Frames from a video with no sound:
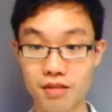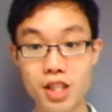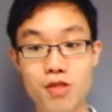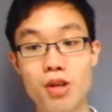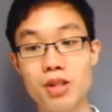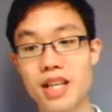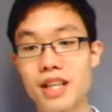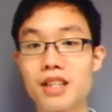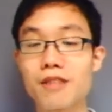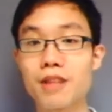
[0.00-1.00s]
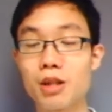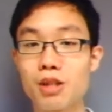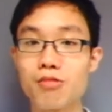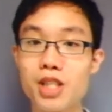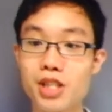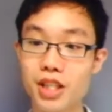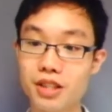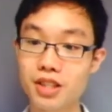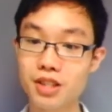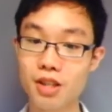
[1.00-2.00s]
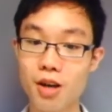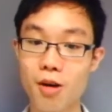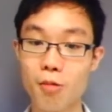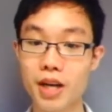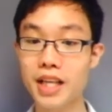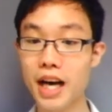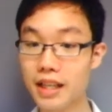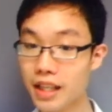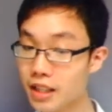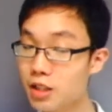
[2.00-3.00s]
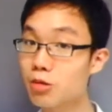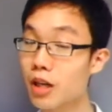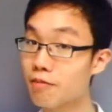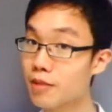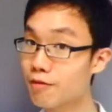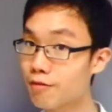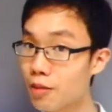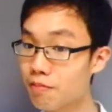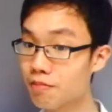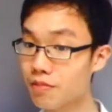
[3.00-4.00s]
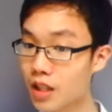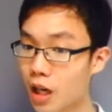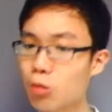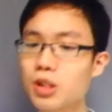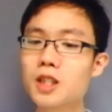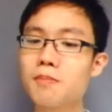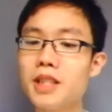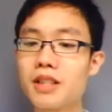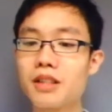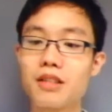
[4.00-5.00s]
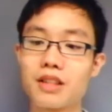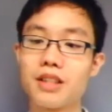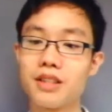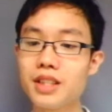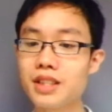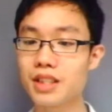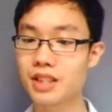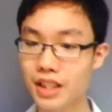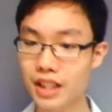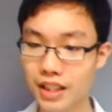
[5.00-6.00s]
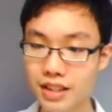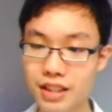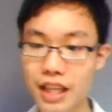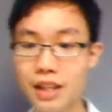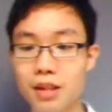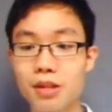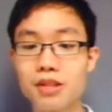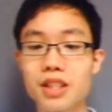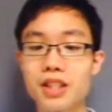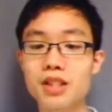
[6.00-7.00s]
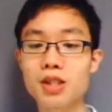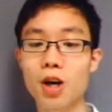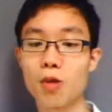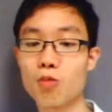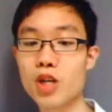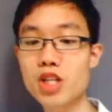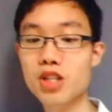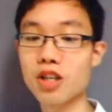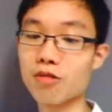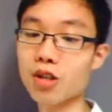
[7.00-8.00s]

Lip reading: These rocks are later found in regions where they are unlikely to have been formed. How could this be? This indicates that the continents on which the